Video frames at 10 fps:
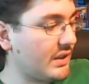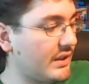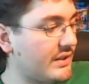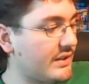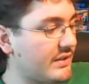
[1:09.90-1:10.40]

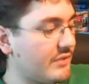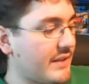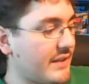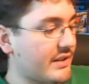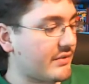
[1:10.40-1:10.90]
Let's do
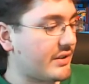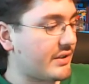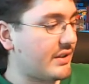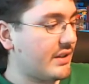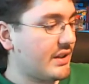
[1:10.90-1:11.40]
my next one.
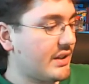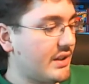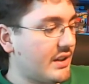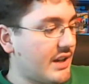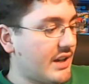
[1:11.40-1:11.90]

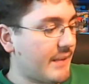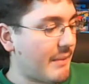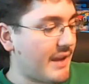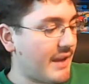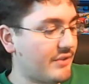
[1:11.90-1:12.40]
I
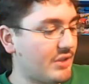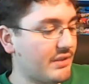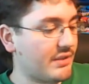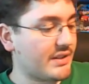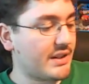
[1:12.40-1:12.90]
may have showed
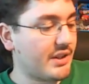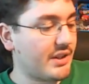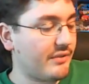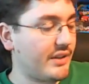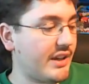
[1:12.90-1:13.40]
this in
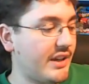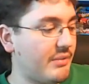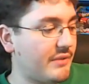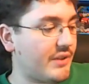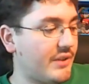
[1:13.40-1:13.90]
another video,
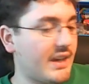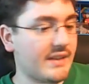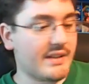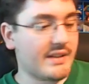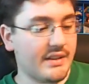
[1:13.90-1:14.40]
but if you
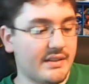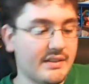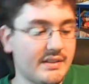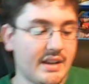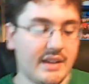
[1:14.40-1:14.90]
can't tell, this
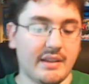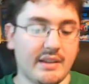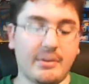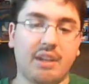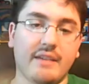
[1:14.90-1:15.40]
is a
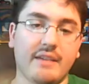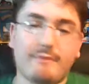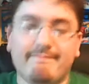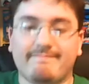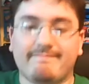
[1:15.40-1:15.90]
Lamborghini
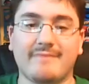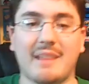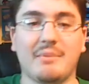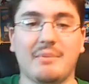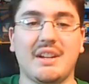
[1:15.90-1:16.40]

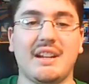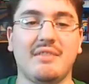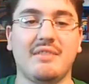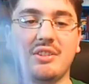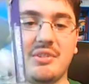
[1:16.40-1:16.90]

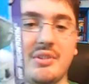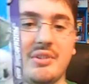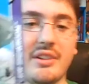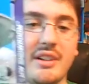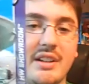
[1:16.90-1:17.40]

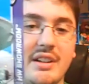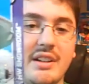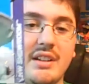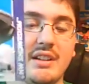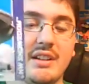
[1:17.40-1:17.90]
Aventador.
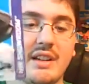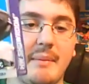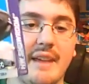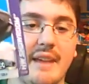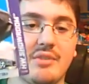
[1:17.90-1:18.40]
I
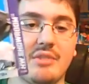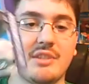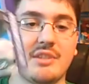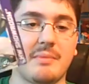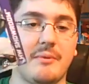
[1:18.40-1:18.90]
may have showed
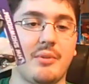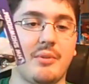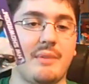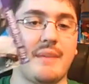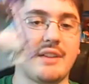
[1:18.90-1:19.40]
this before,
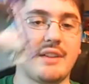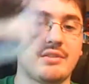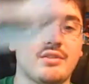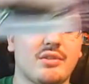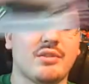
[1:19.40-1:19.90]
but I'm not too
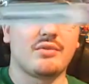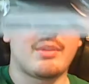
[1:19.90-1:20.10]
sure, so